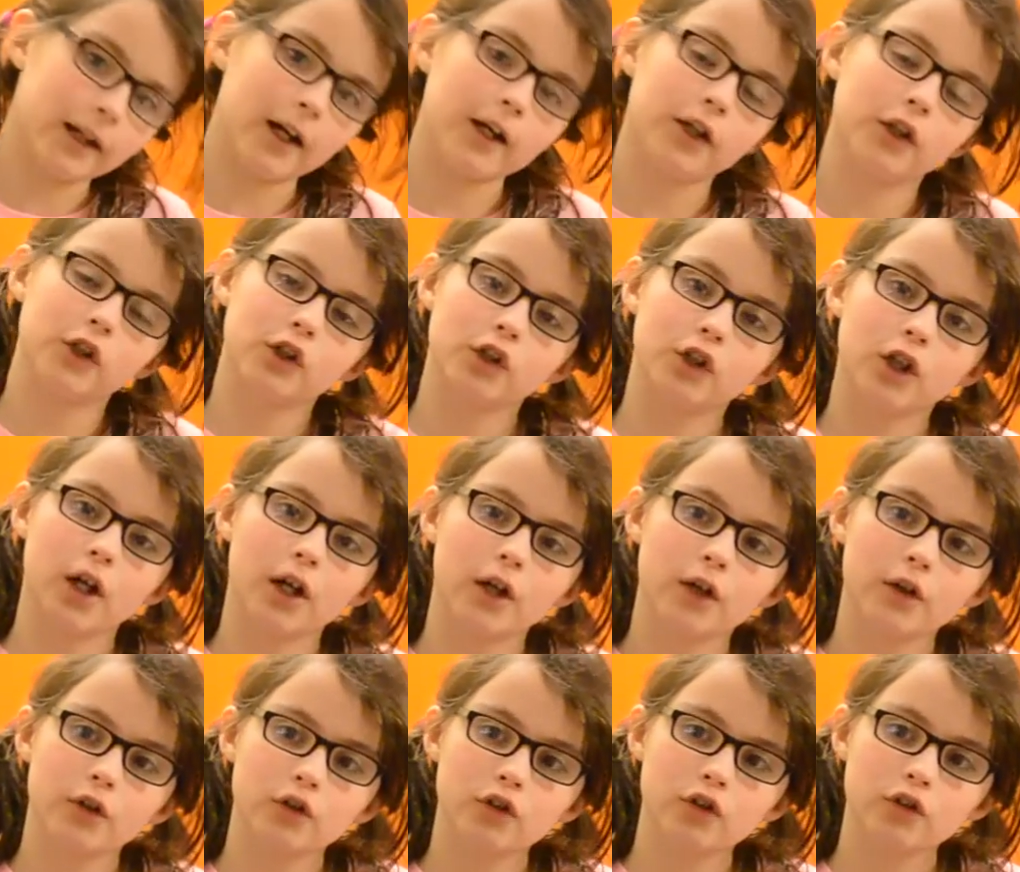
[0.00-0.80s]
I just
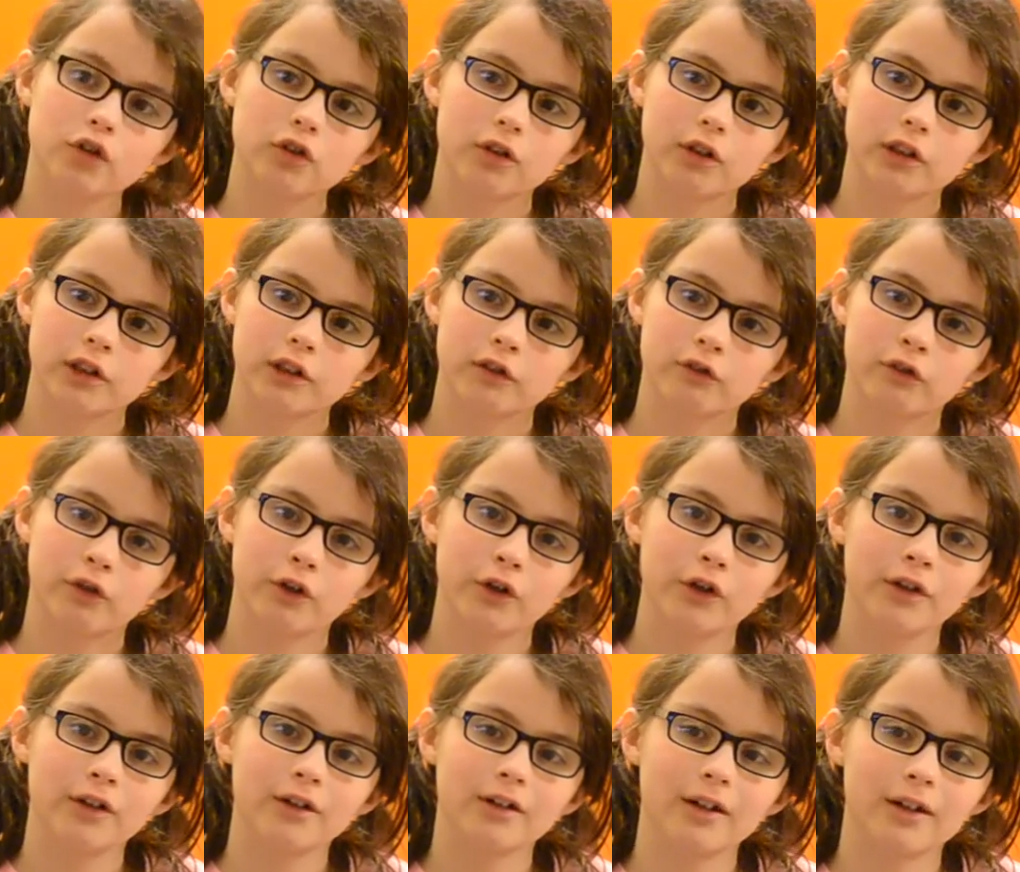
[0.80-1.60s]
got new strings for
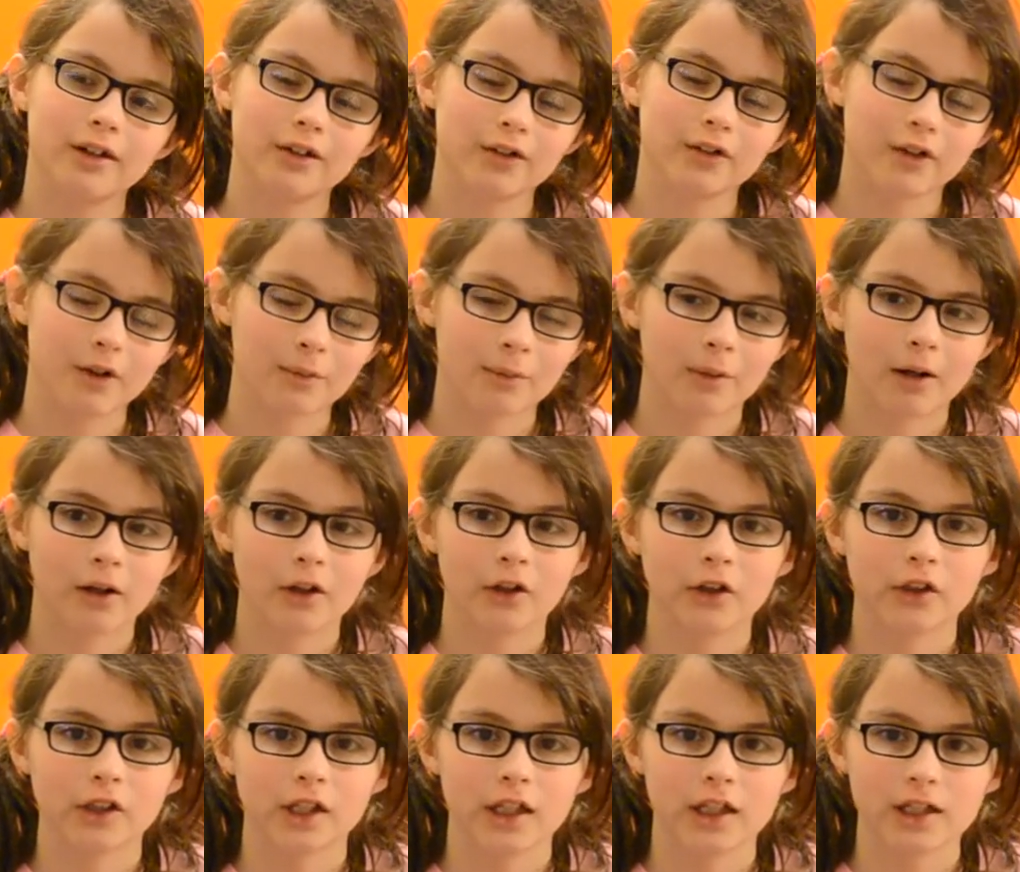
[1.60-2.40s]
it, so I
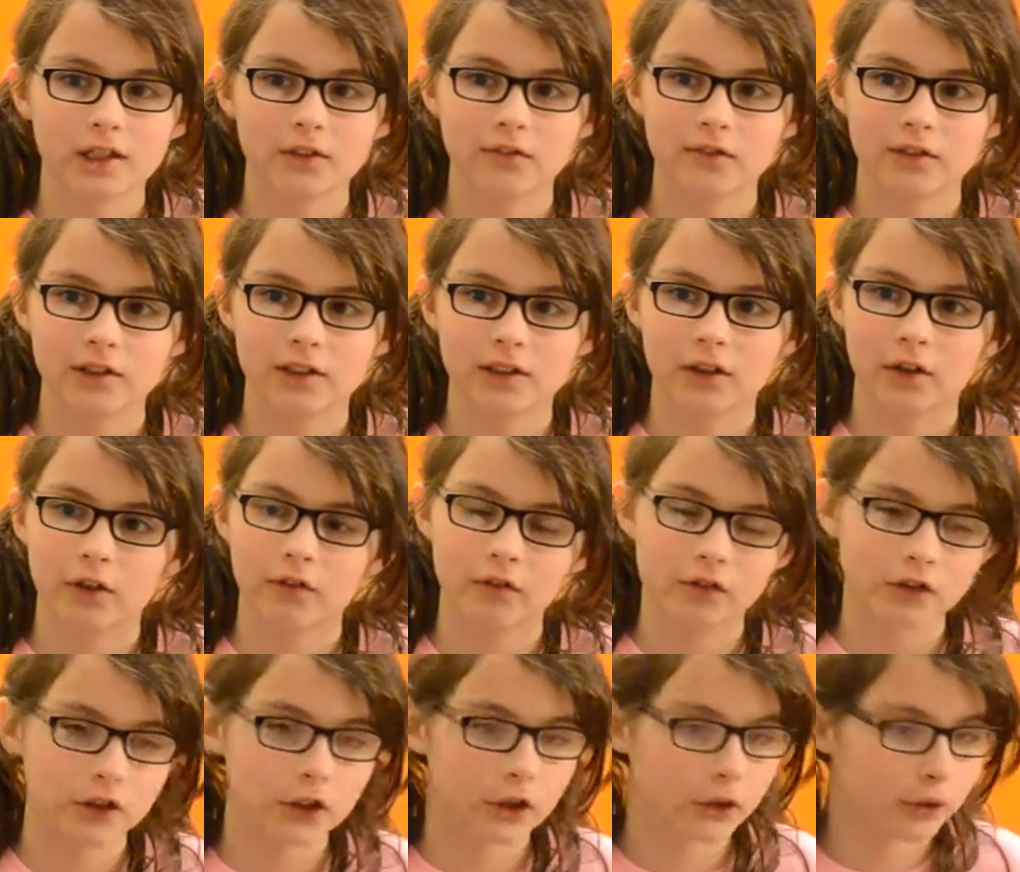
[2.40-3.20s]
apologize if it's out
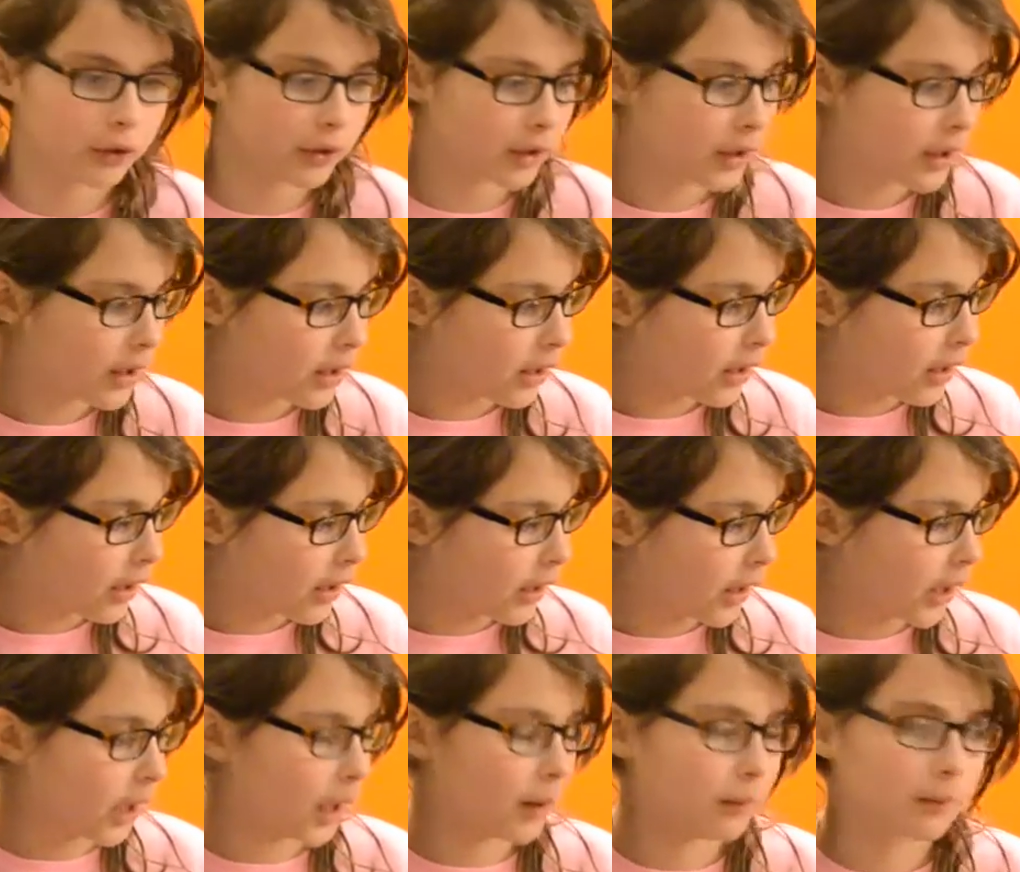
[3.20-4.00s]
of tune.
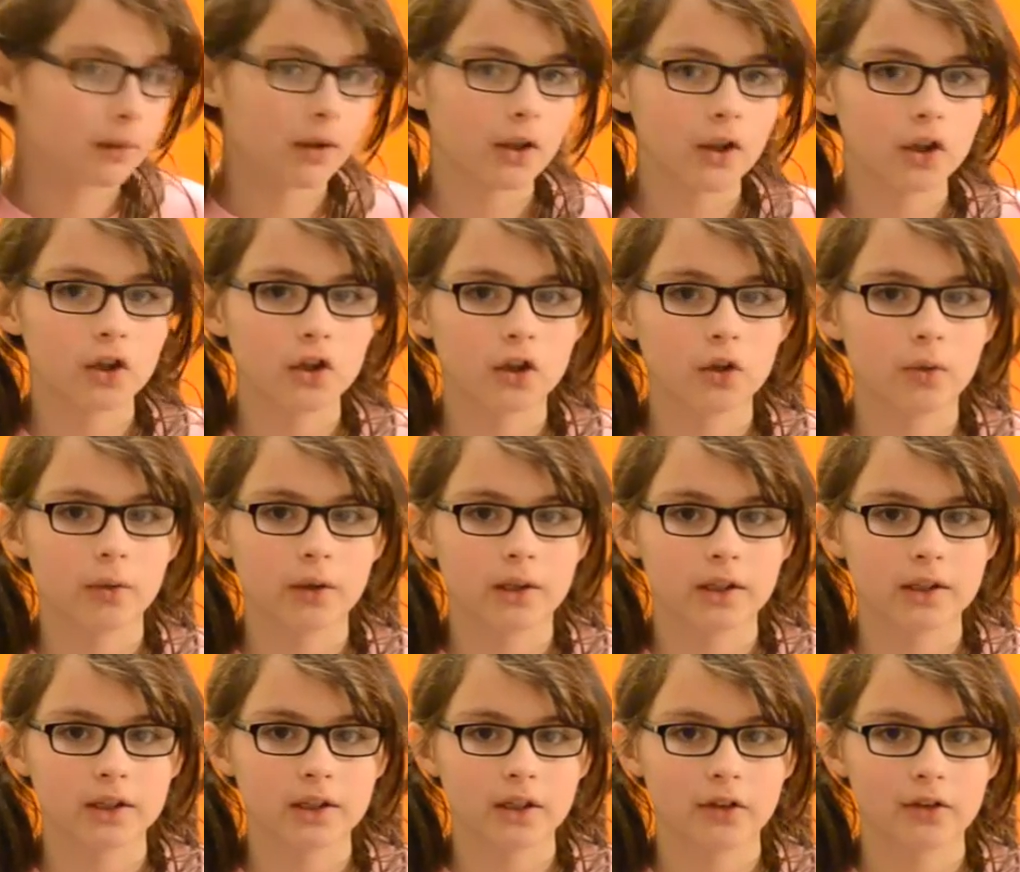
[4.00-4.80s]
And I'm going to show you what
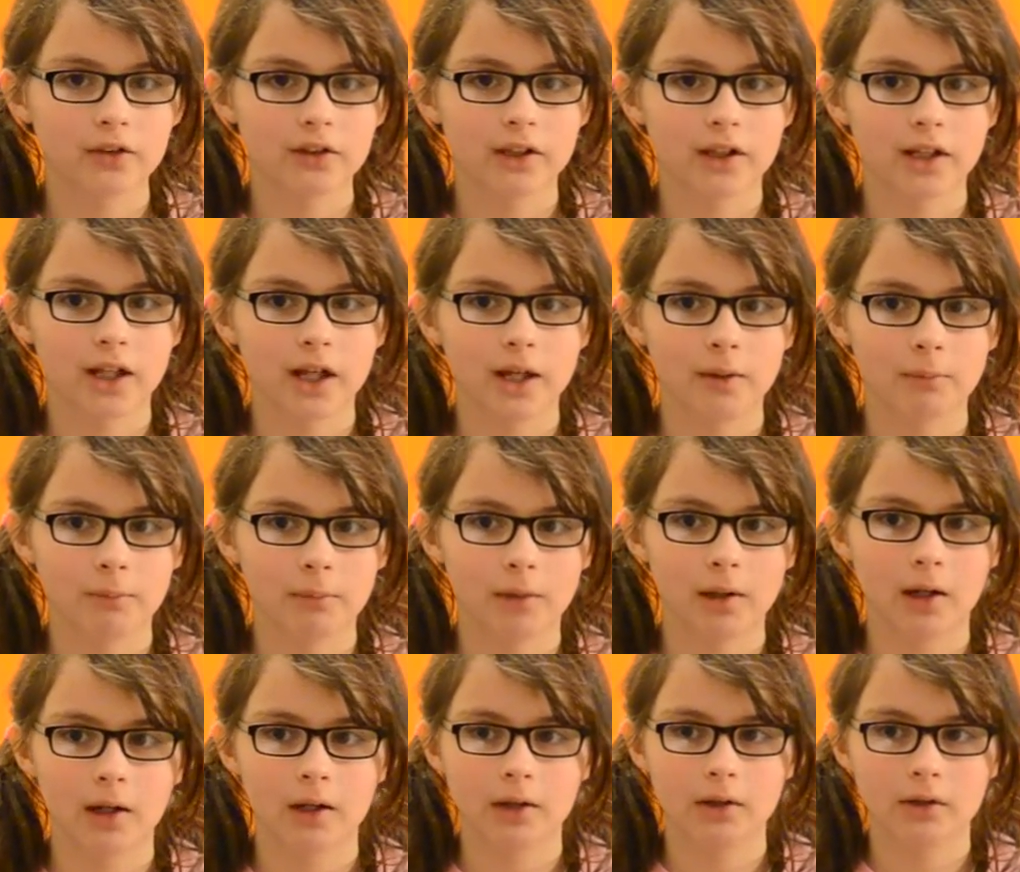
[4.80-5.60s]
it sounds like
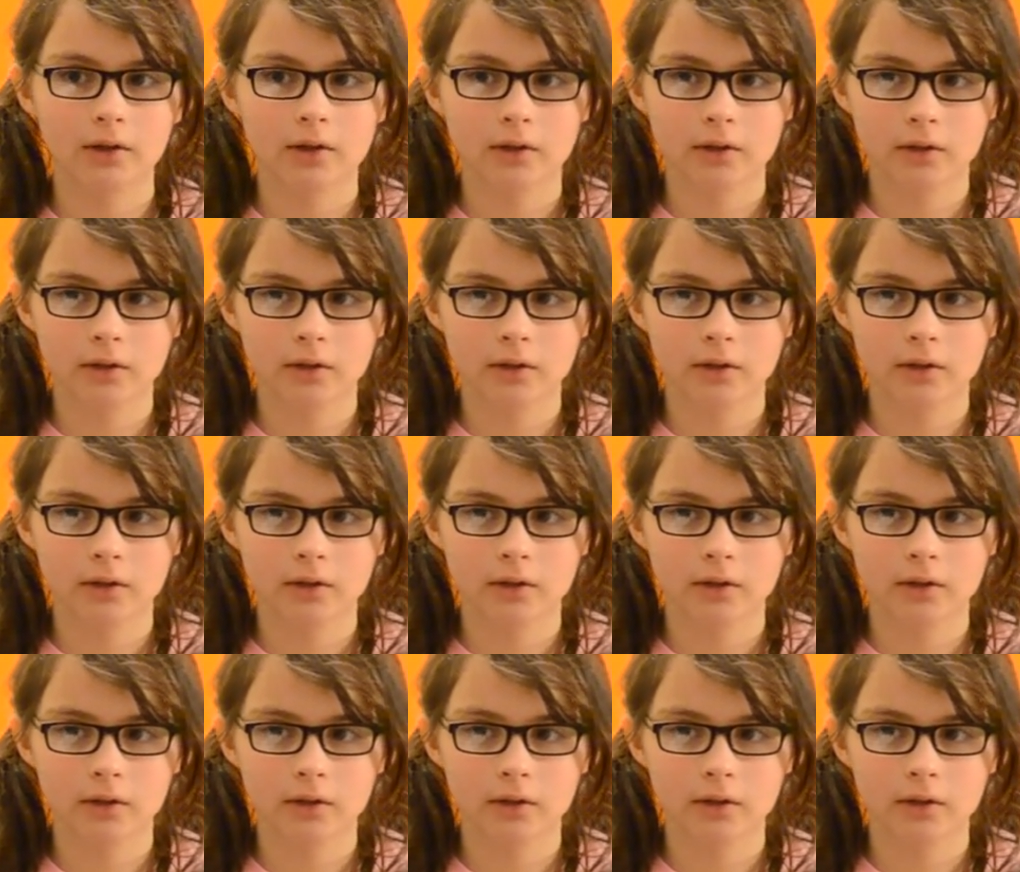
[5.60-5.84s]
unplugged.